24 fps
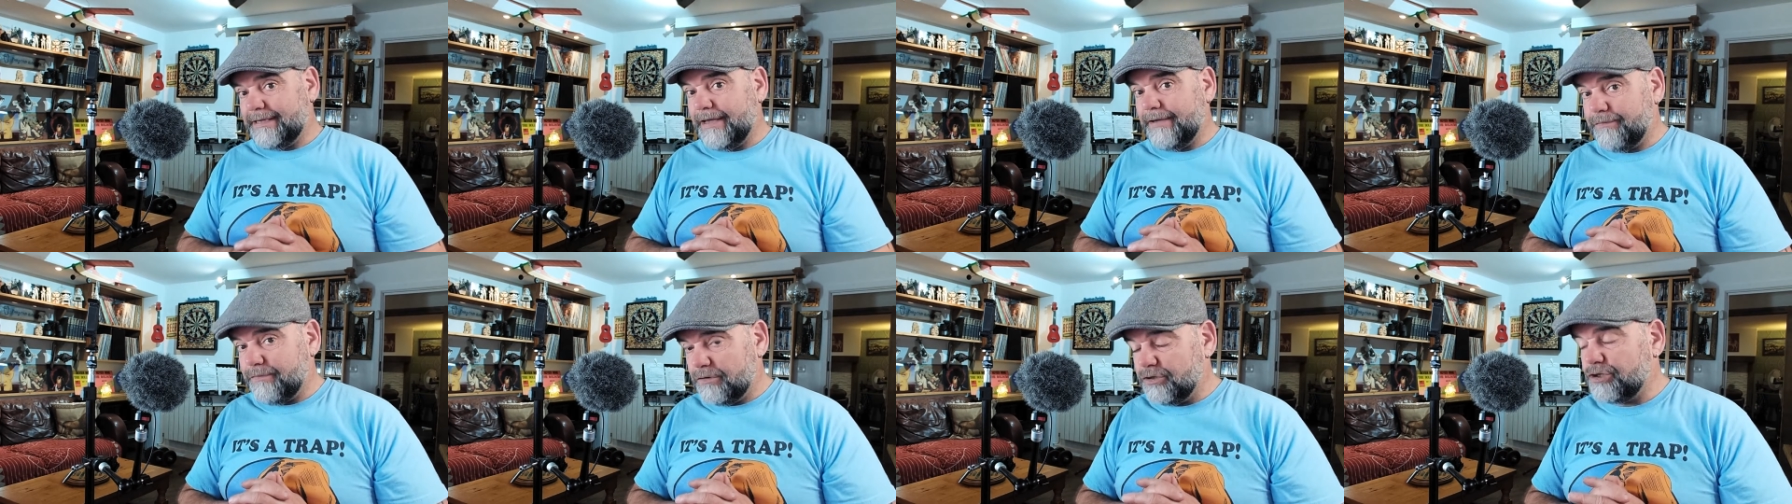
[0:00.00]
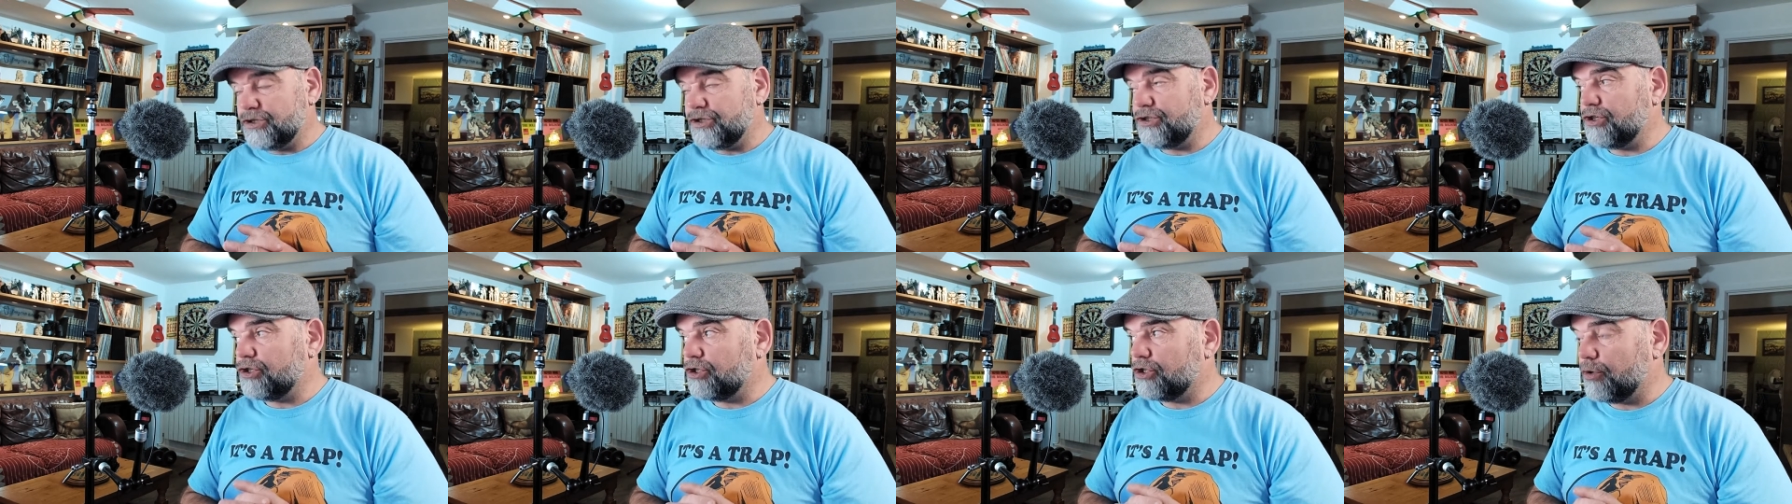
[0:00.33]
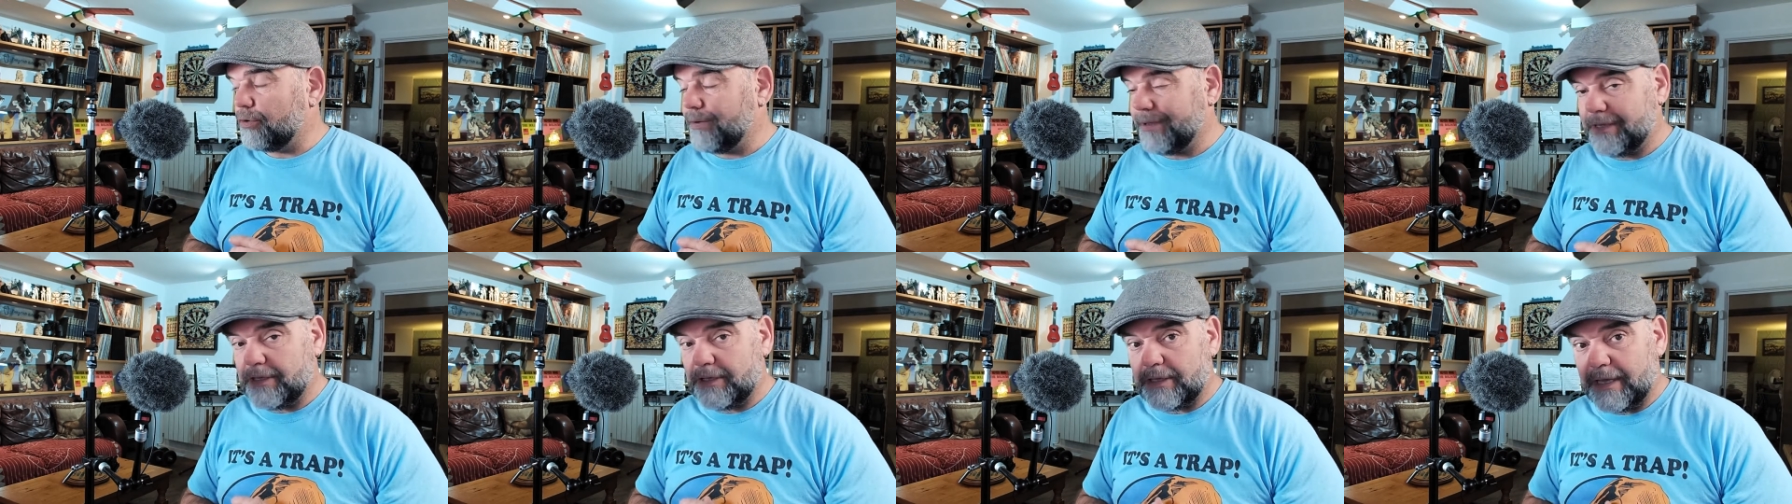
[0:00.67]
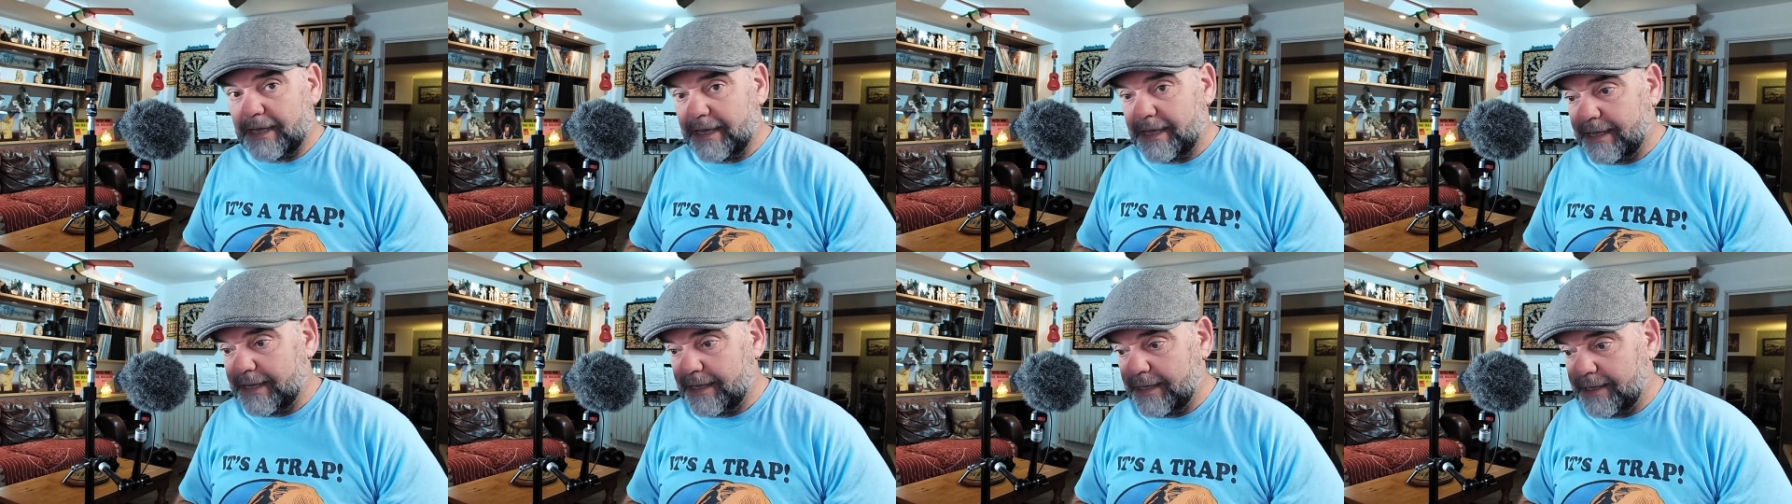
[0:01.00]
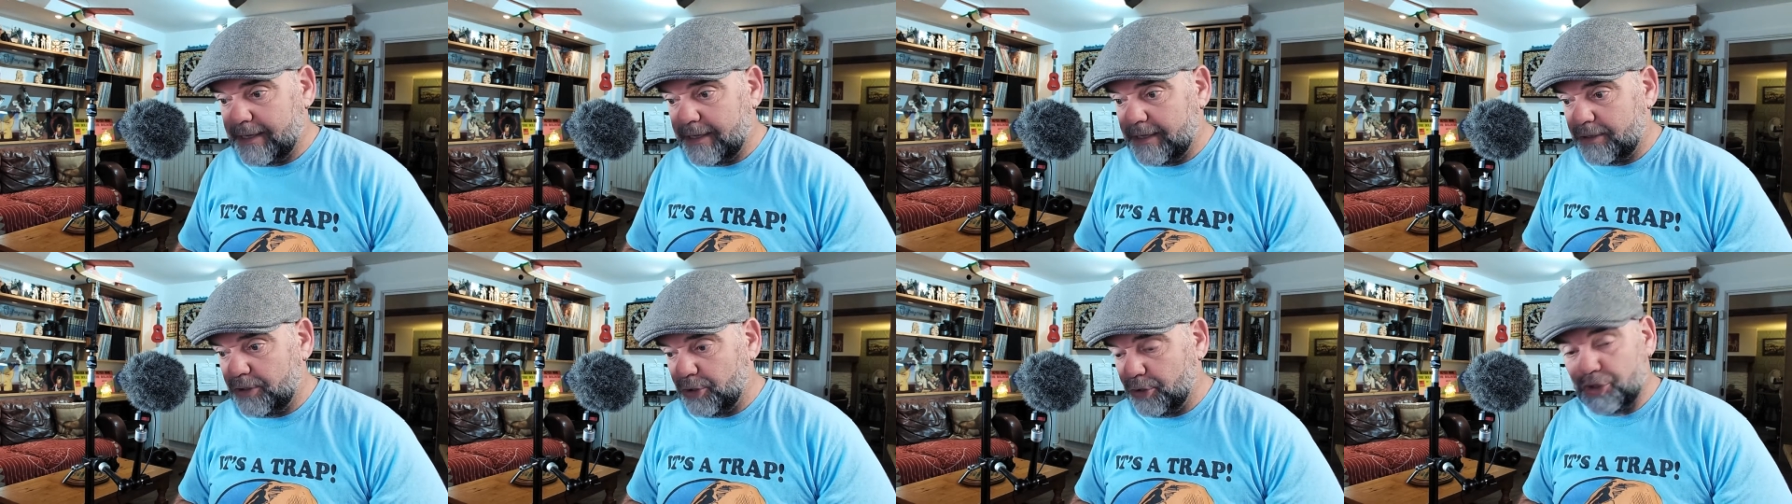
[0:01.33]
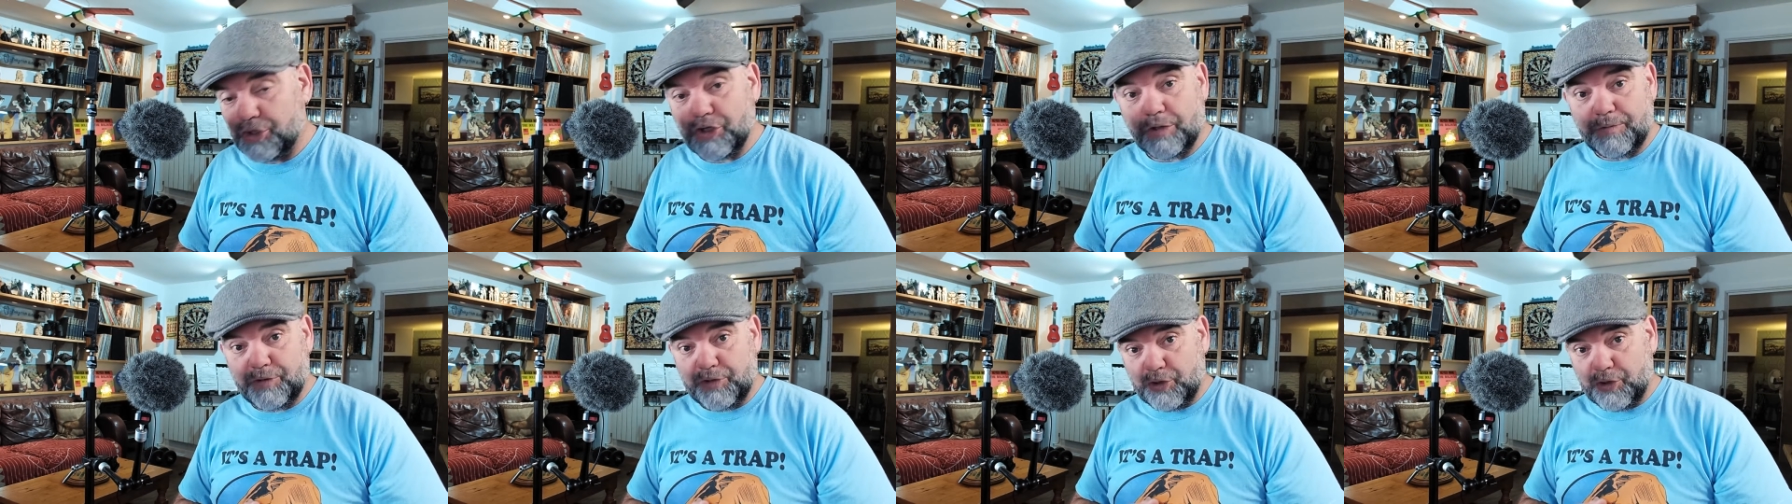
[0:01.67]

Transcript: say for instance you're doing YouTube